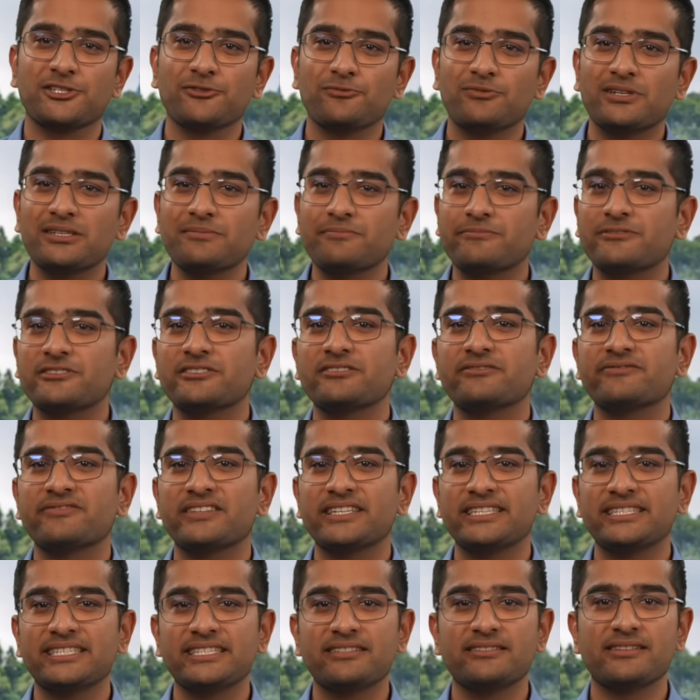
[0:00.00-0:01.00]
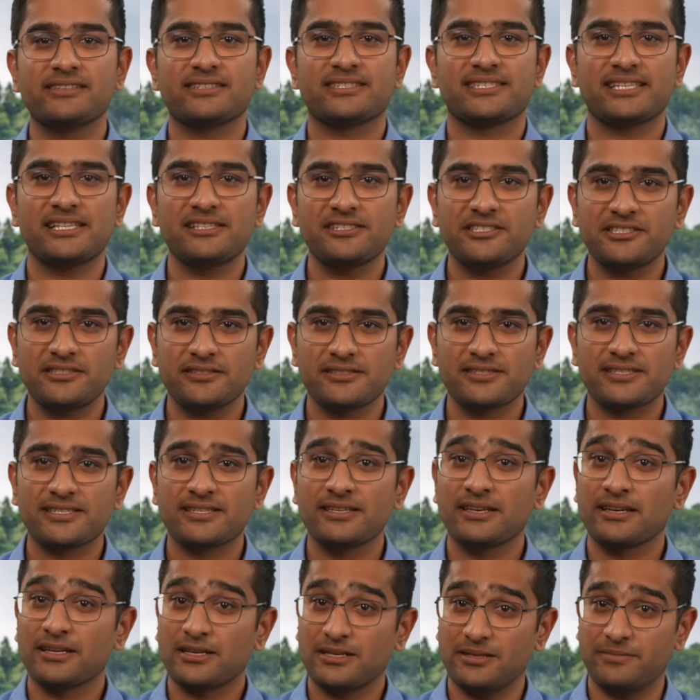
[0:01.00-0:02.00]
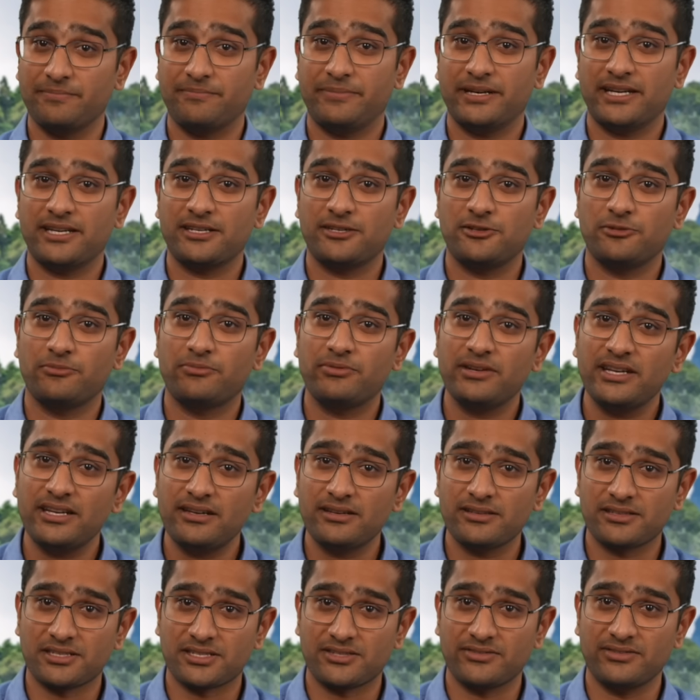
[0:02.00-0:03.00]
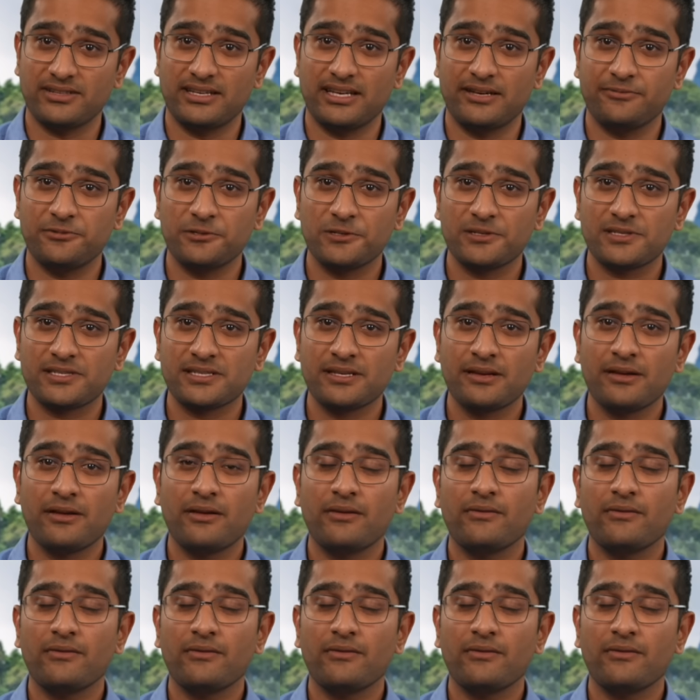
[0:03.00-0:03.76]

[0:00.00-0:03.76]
to 1.5 degrees Celsius compared to pre-industrial levels,